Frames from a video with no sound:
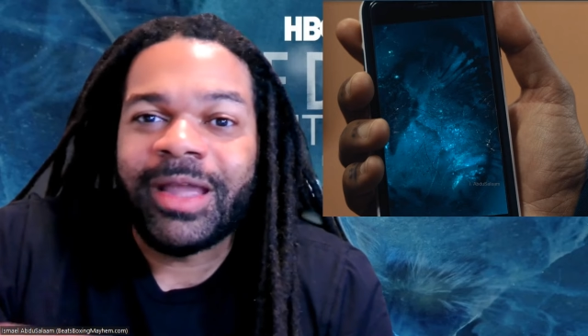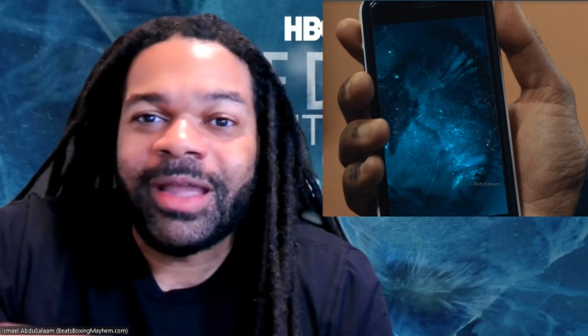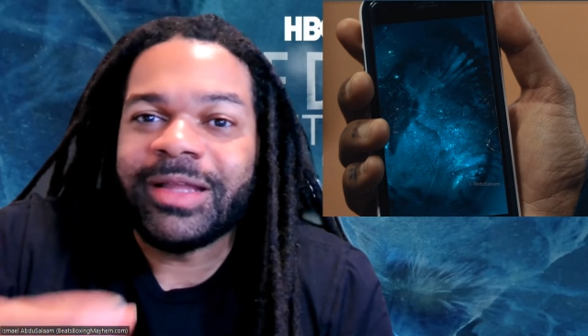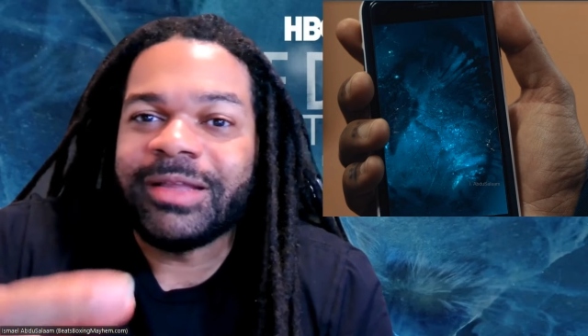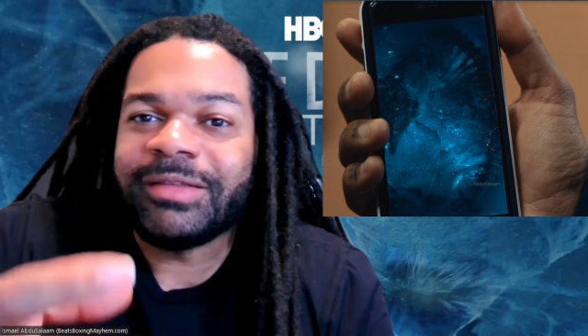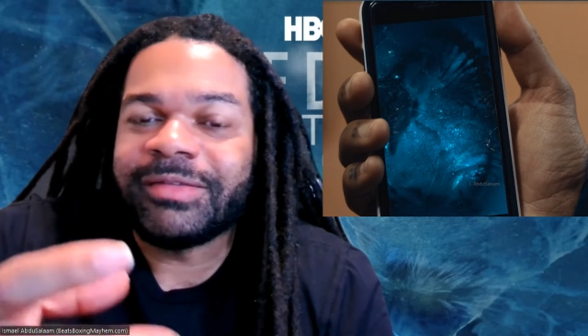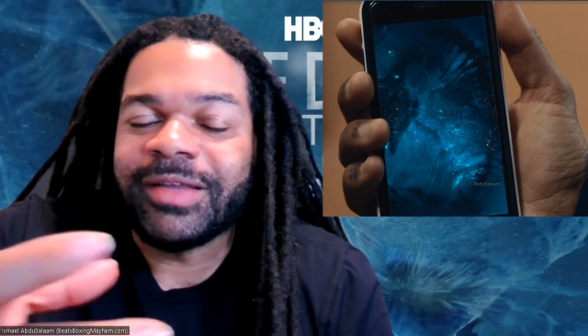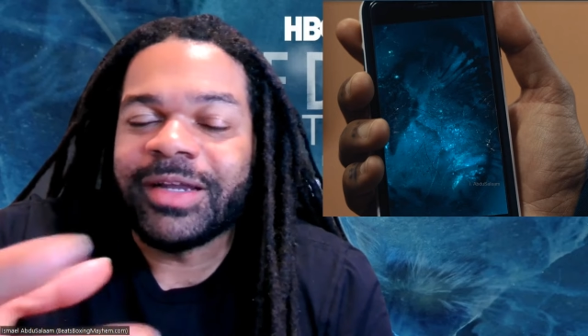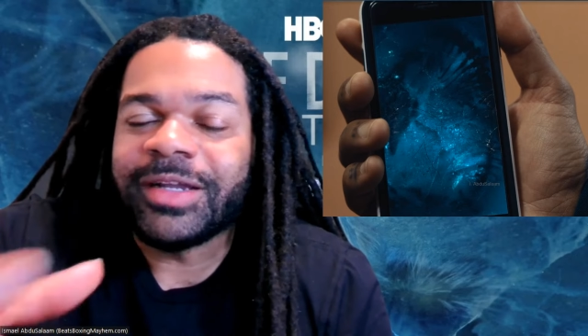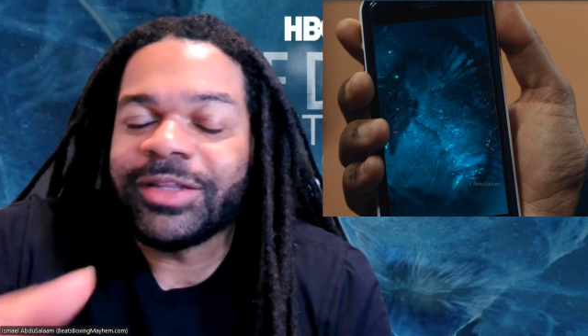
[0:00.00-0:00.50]

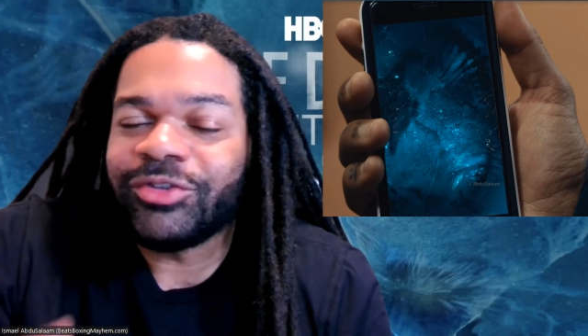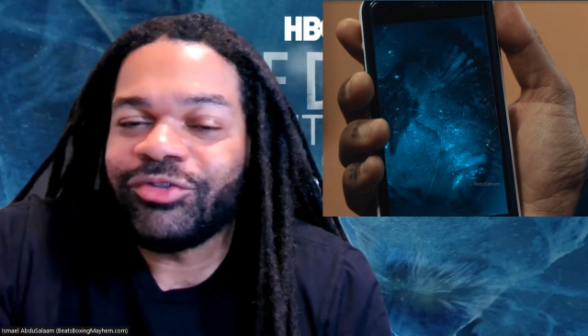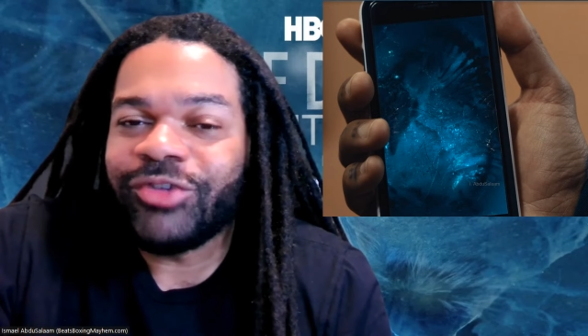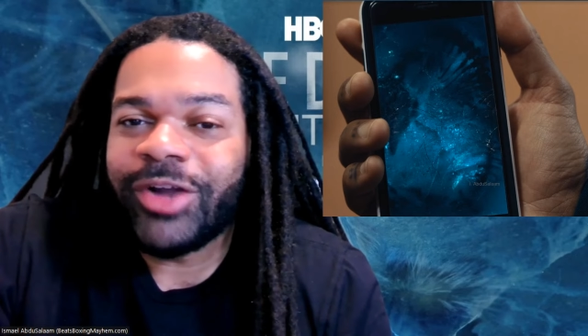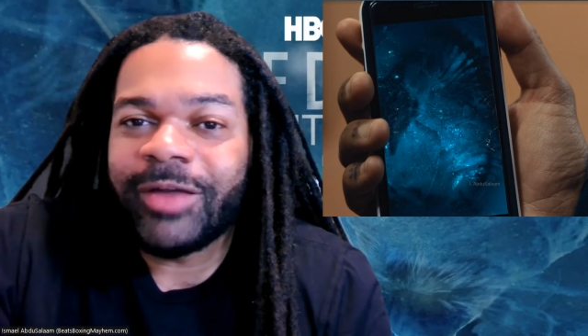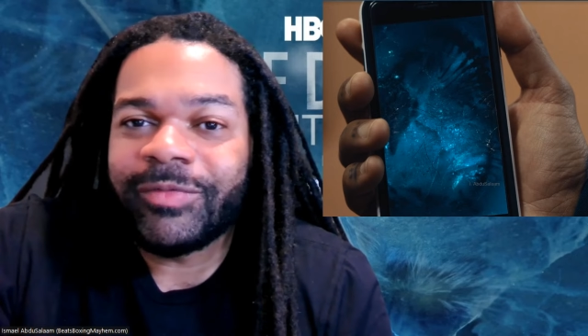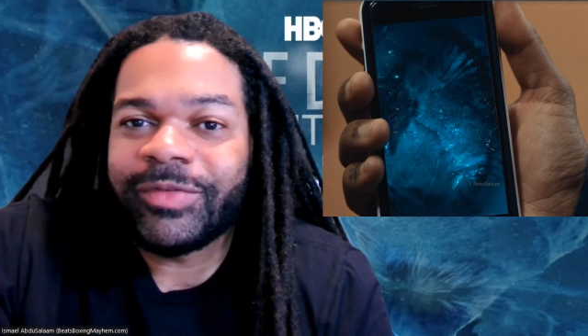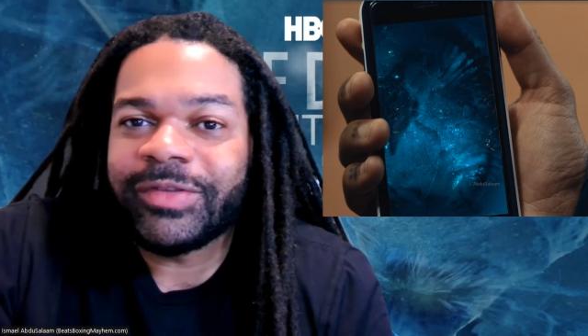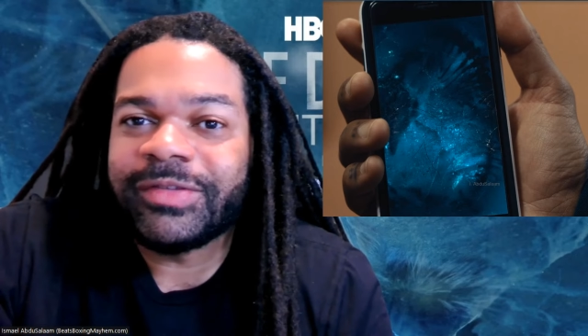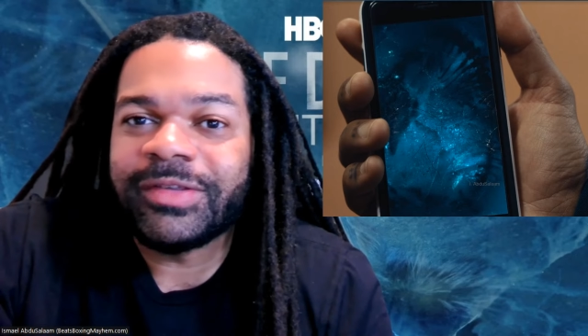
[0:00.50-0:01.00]
It's an
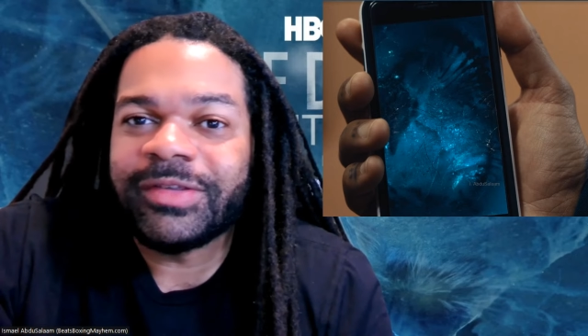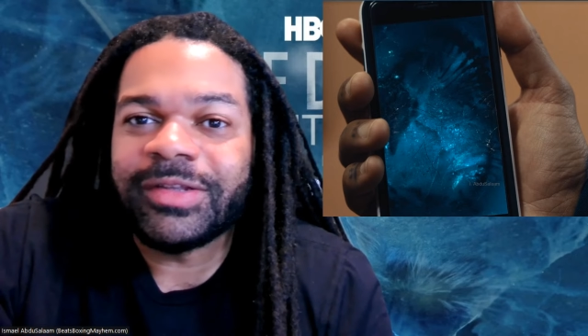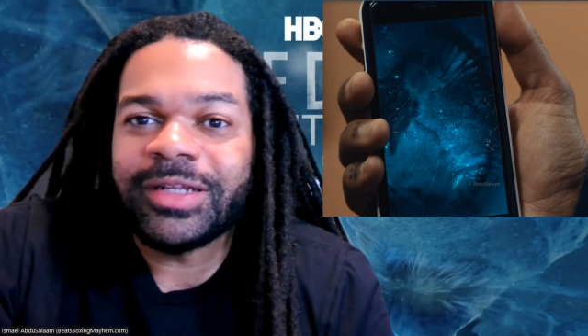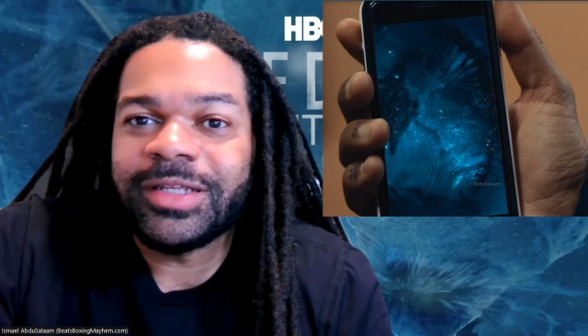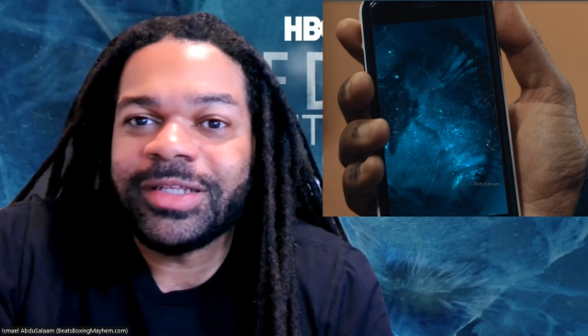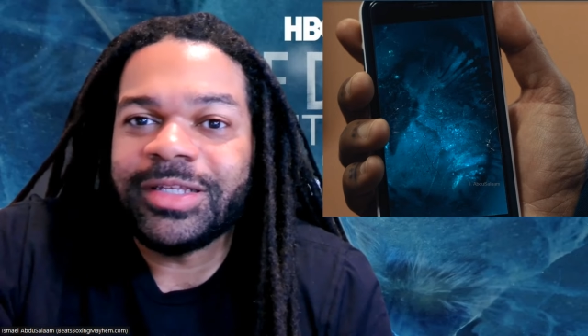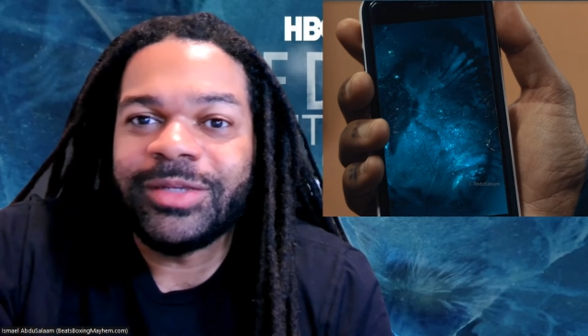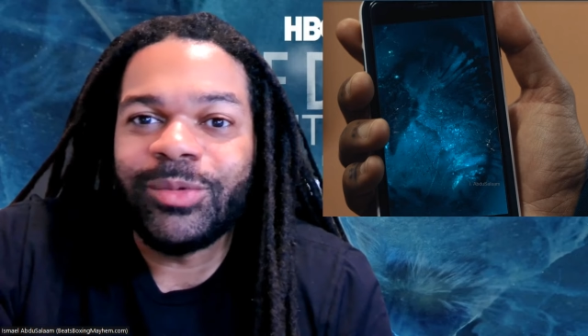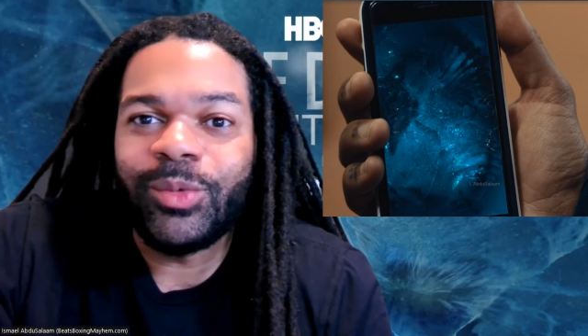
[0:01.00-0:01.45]
underground facility